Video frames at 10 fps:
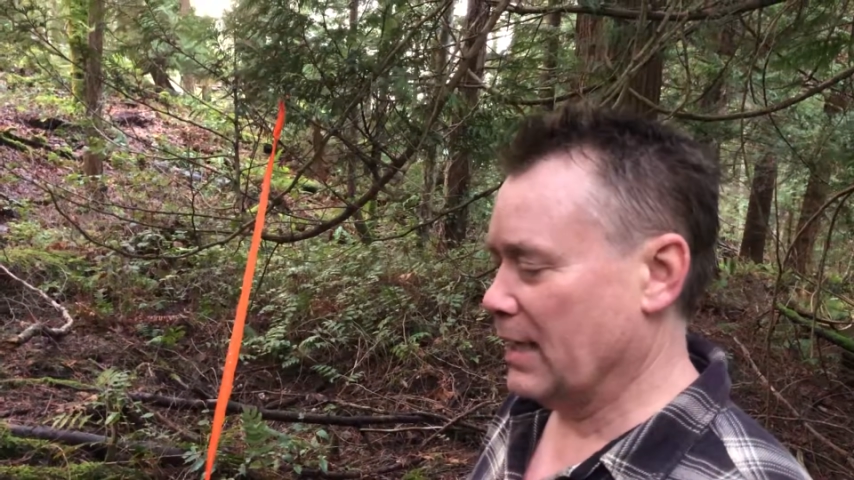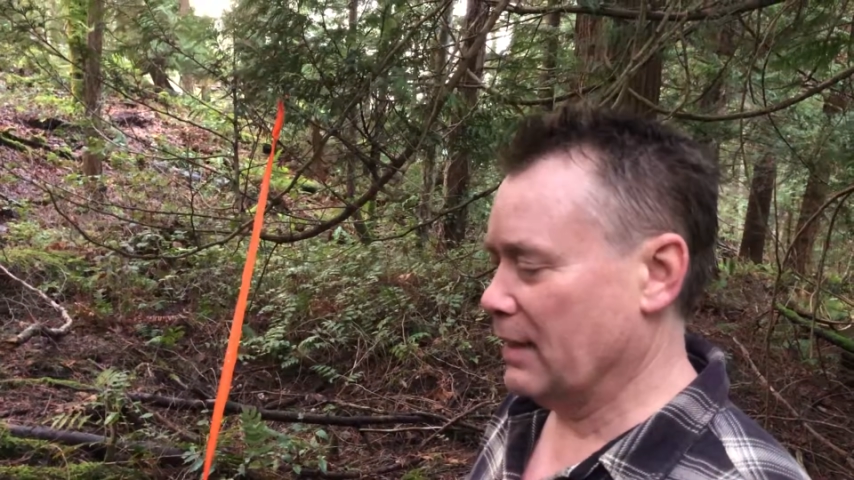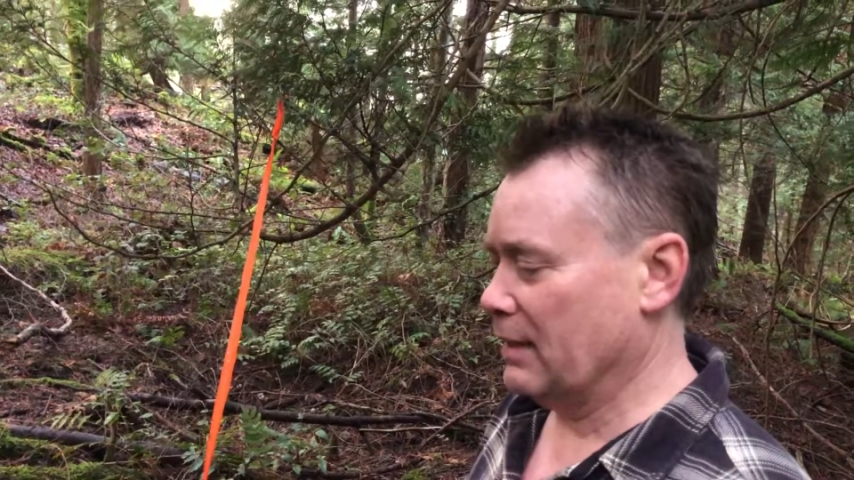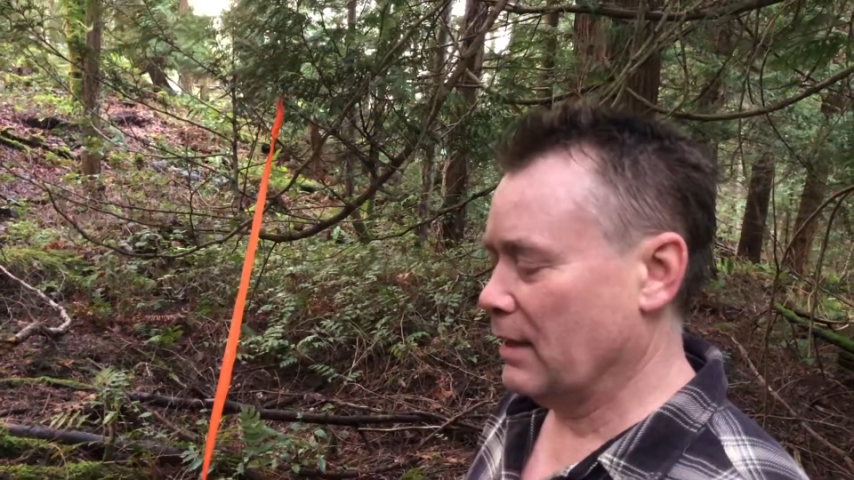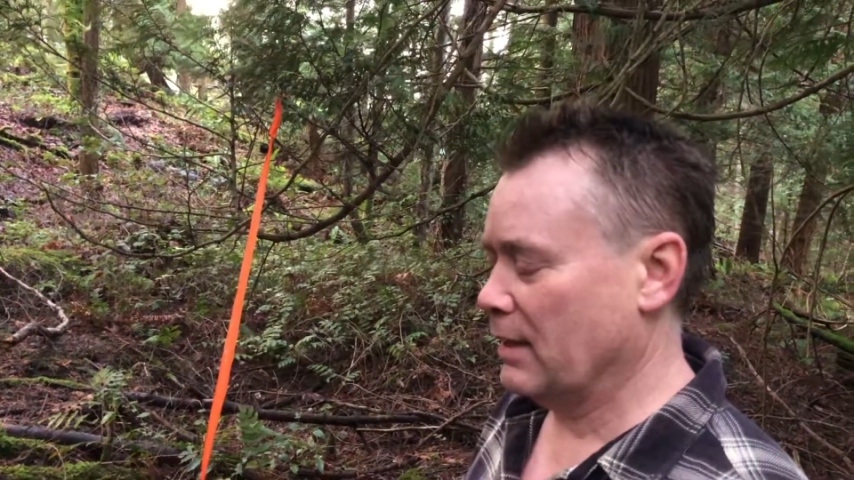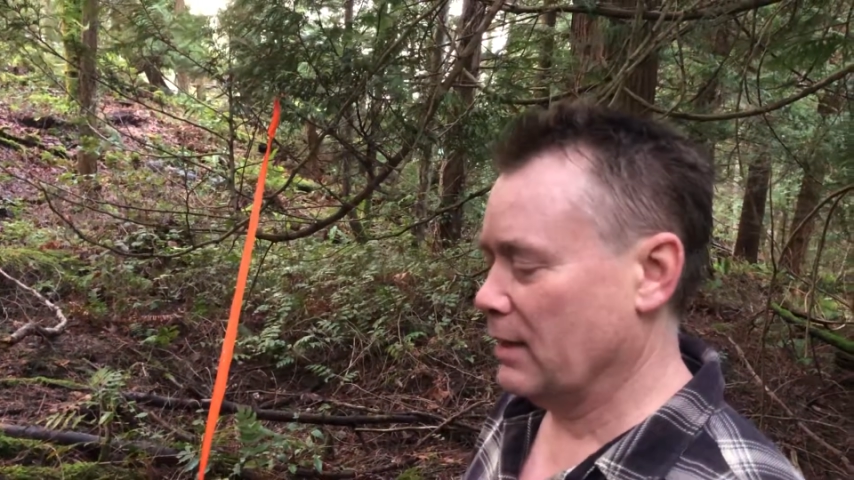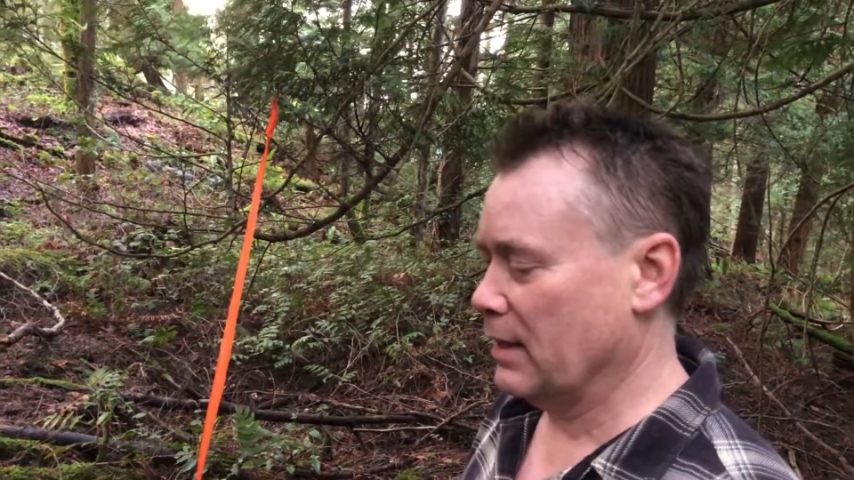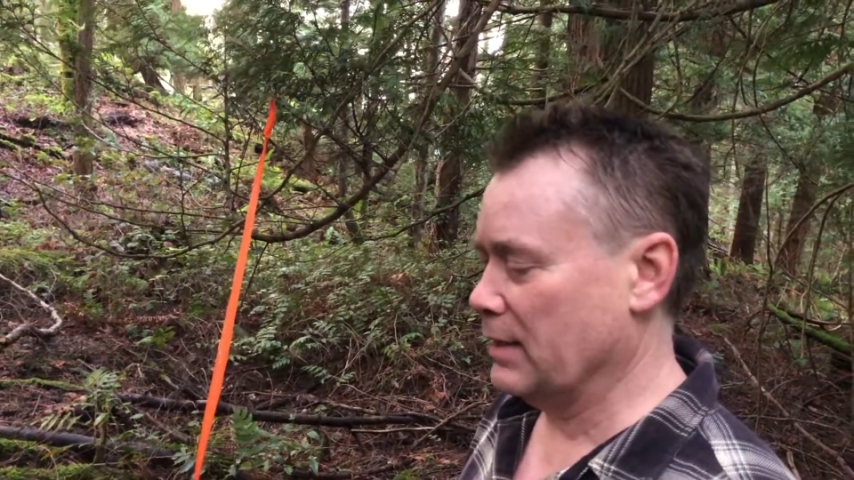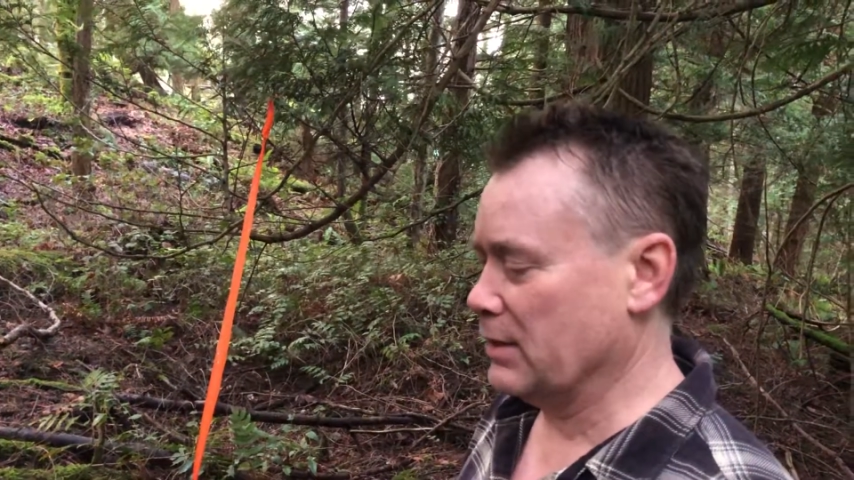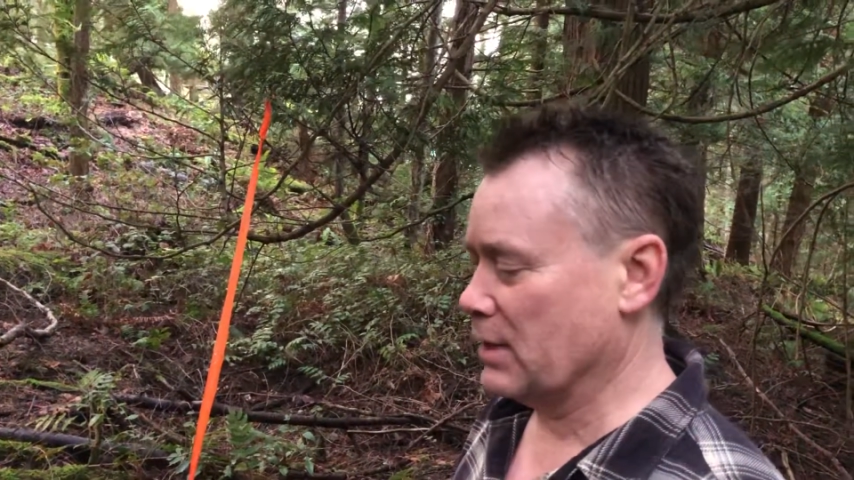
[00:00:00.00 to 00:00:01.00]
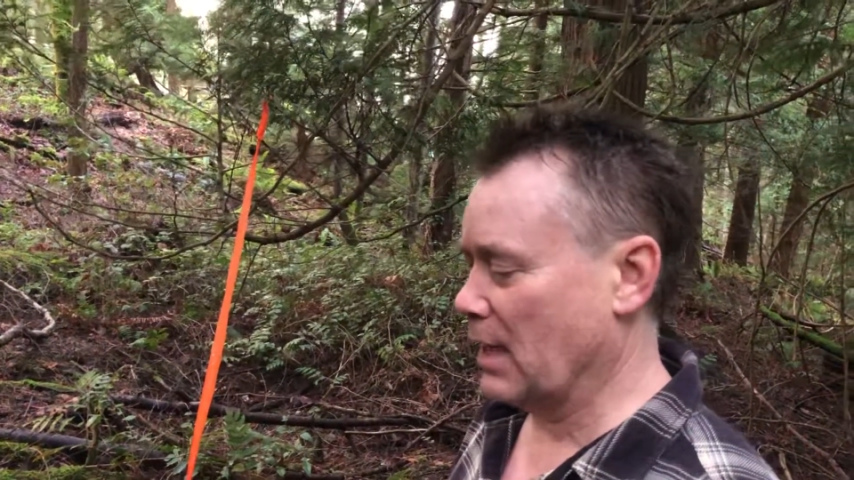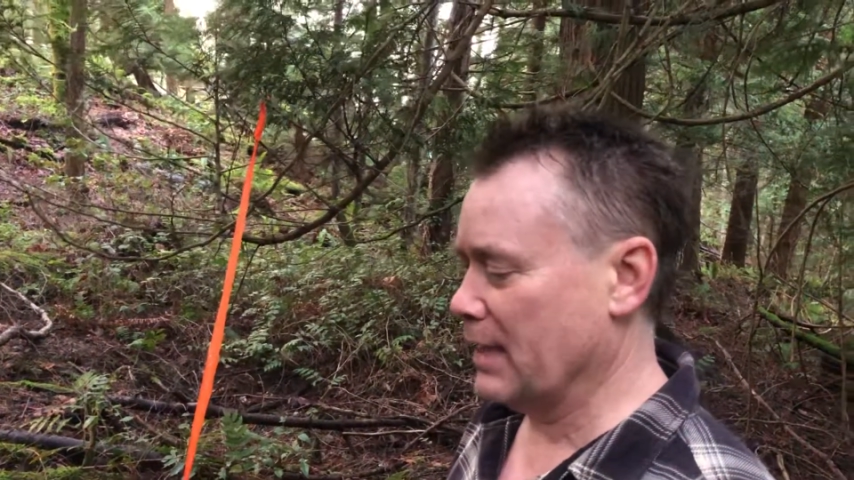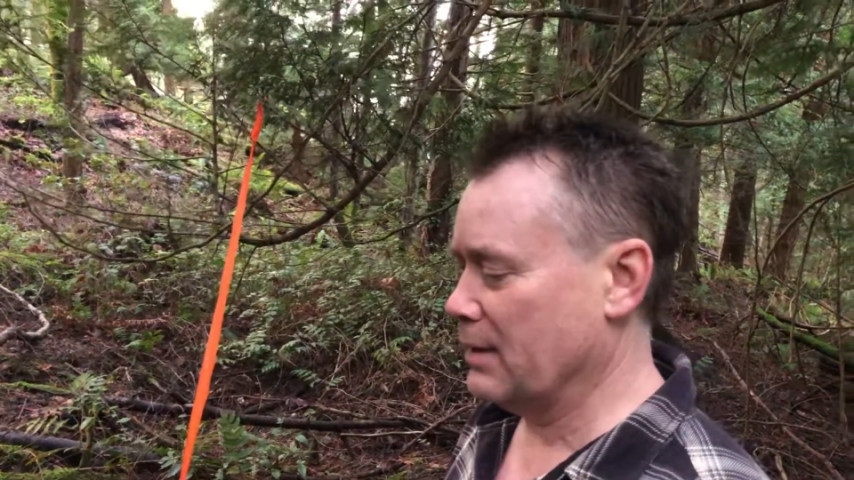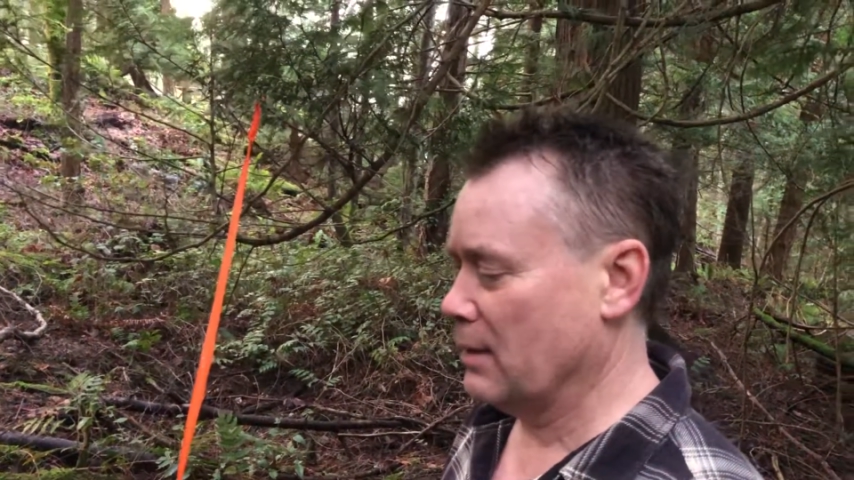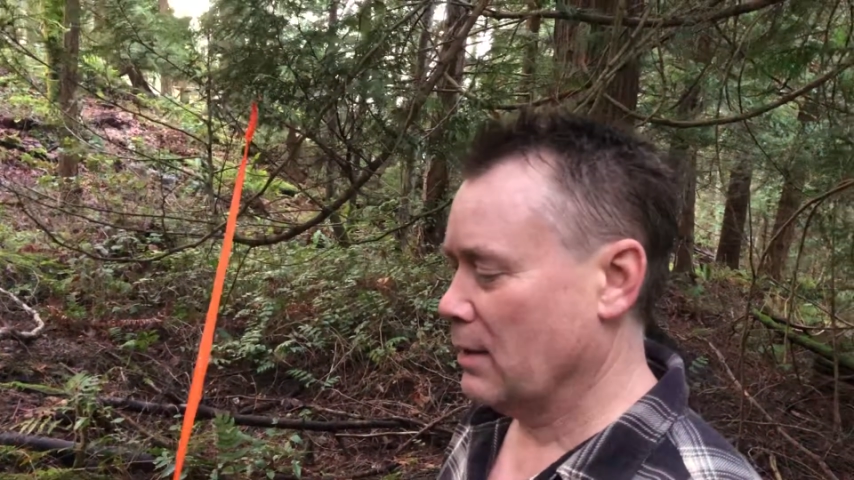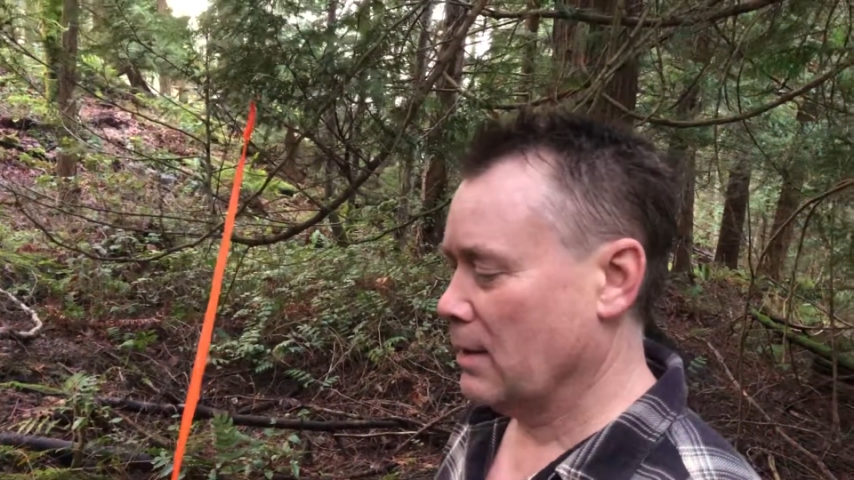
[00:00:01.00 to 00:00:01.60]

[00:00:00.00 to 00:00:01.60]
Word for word: in inside